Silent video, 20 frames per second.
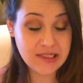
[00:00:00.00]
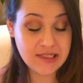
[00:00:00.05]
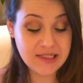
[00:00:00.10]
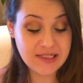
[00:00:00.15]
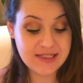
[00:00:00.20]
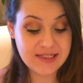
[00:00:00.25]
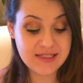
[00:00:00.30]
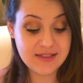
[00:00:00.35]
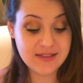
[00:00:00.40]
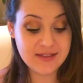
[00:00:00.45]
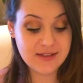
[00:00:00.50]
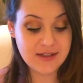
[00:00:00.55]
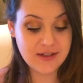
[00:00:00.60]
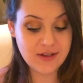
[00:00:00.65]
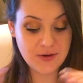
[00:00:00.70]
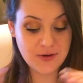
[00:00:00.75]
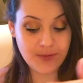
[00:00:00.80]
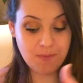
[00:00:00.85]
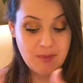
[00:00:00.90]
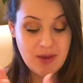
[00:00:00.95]
This is
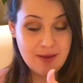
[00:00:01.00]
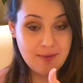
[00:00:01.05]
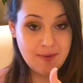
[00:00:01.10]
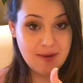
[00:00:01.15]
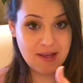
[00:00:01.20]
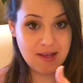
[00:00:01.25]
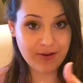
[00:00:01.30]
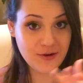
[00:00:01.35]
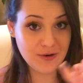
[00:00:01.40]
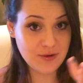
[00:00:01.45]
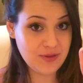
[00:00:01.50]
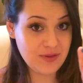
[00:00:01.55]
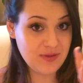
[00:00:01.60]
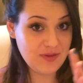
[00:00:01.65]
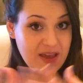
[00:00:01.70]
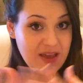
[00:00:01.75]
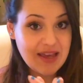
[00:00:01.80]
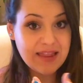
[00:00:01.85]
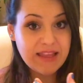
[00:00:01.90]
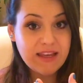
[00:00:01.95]
your baby, your
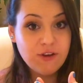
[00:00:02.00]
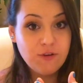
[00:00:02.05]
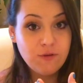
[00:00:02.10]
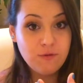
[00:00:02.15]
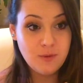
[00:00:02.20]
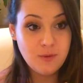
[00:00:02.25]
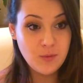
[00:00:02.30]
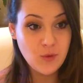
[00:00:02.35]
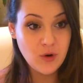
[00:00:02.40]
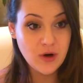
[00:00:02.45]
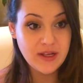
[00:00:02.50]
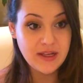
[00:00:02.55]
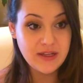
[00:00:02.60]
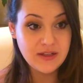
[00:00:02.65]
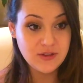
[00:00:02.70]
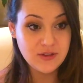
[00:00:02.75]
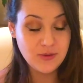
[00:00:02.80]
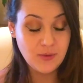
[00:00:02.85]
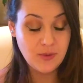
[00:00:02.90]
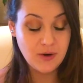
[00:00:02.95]
thing that you've been
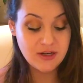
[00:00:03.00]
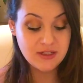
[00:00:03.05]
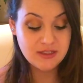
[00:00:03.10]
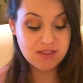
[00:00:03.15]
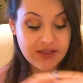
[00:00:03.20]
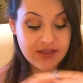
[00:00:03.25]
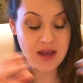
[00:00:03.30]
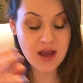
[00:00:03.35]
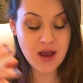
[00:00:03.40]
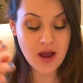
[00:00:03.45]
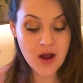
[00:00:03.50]
working towards.